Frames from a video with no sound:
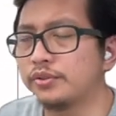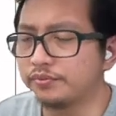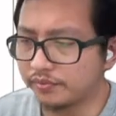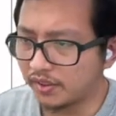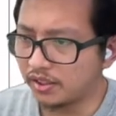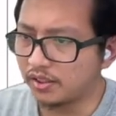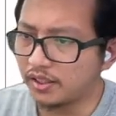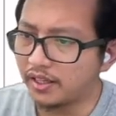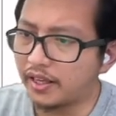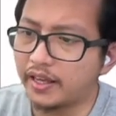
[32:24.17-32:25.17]
so
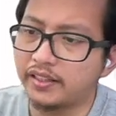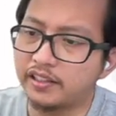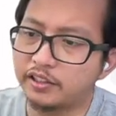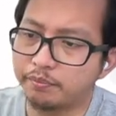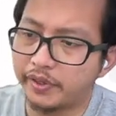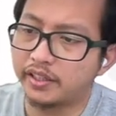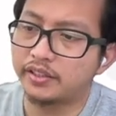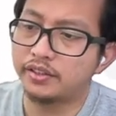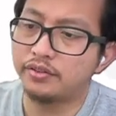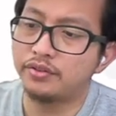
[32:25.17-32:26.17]
I
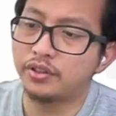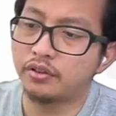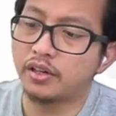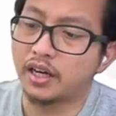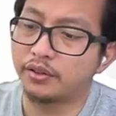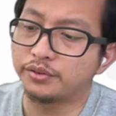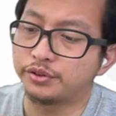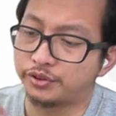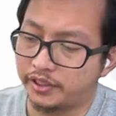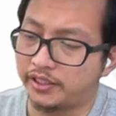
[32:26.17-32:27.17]
expect you know
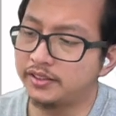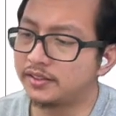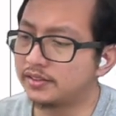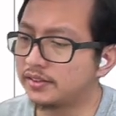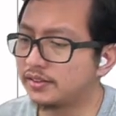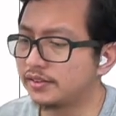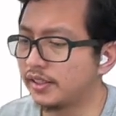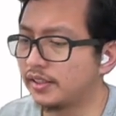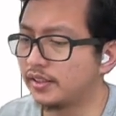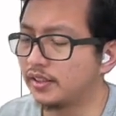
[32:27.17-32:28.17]
how to trace.
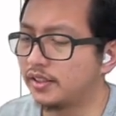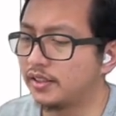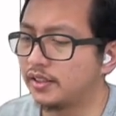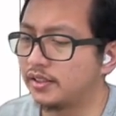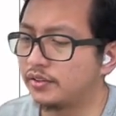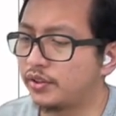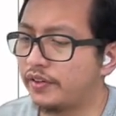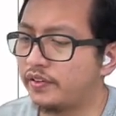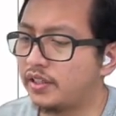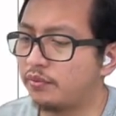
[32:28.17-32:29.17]

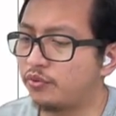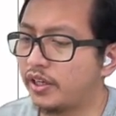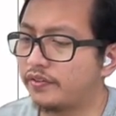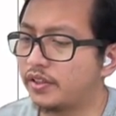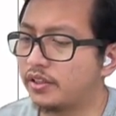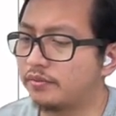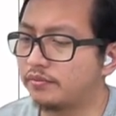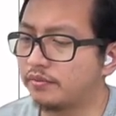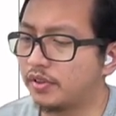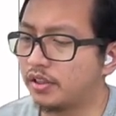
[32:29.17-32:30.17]
So every time we have
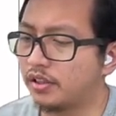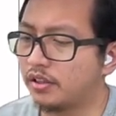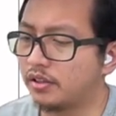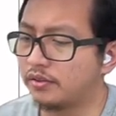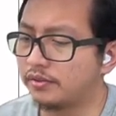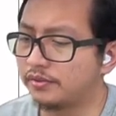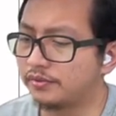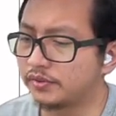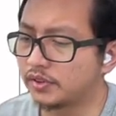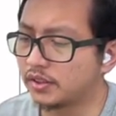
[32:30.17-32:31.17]

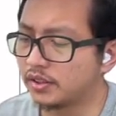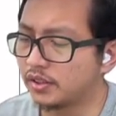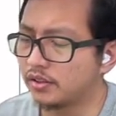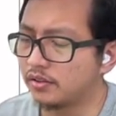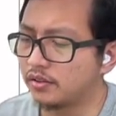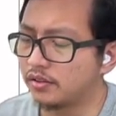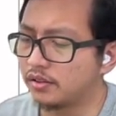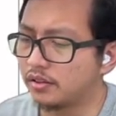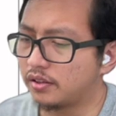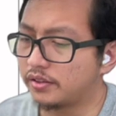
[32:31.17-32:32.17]

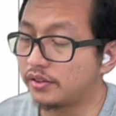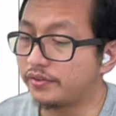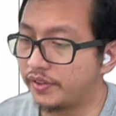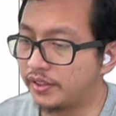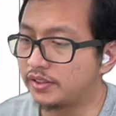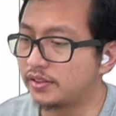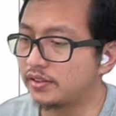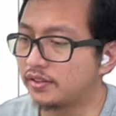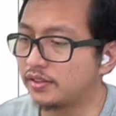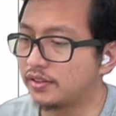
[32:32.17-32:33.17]
a
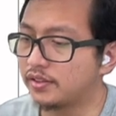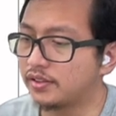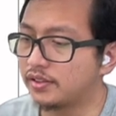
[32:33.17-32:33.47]
surface